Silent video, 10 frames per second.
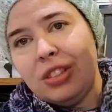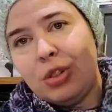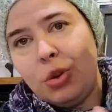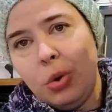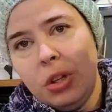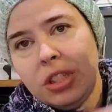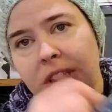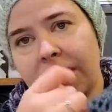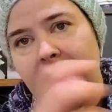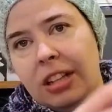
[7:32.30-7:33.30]

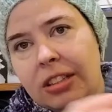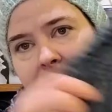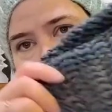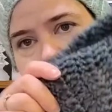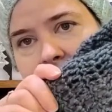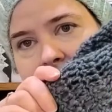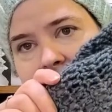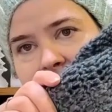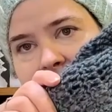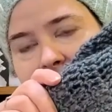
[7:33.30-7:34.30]
gorgeous colors. And I
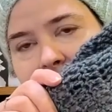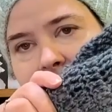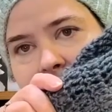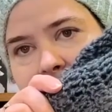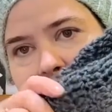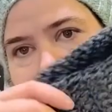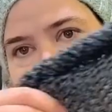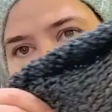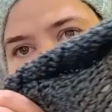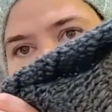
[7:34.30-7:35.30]
think it fit
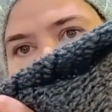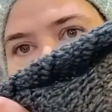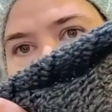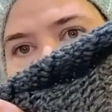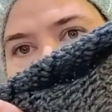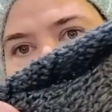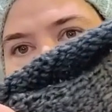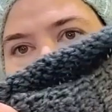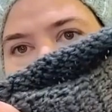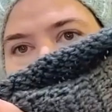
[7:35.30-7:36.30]
the
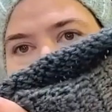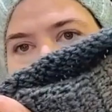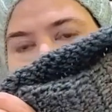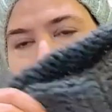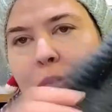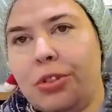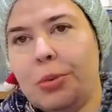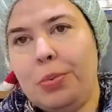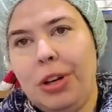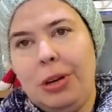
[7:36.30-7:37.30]
movie poster
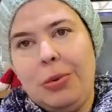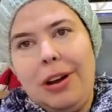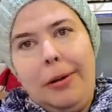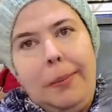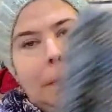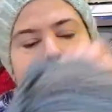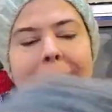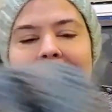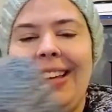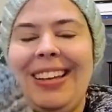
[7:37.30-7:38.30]
pretty well.
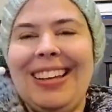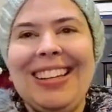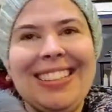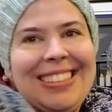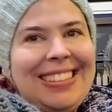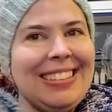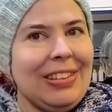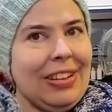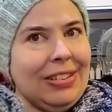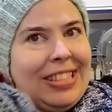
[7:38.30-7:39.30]
So
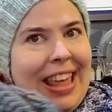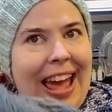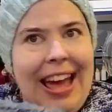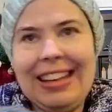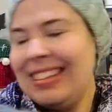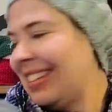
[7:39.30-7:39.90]
there's that.